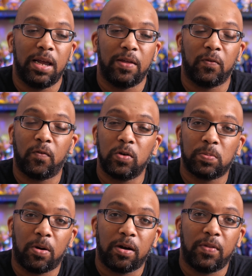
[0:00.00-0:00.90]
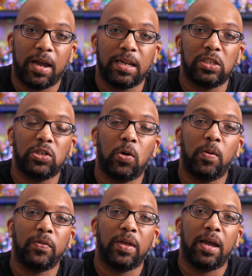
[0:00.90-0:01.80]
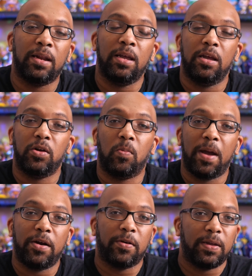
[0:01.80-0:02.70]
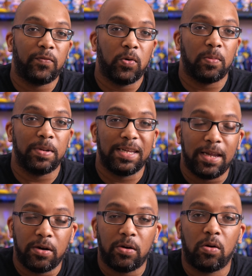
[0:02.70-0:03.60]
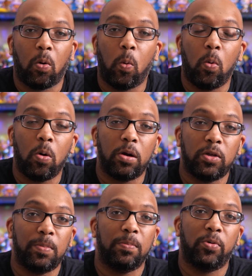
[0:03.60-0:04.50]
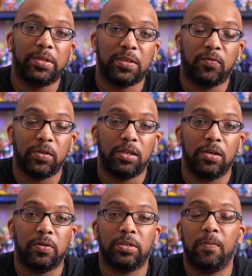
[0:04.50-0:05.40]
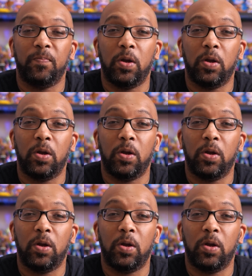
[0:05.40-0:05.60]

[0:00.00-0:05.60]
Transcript: And the first part of that is knowing that no matter if you're a beginner or you've been printing for years,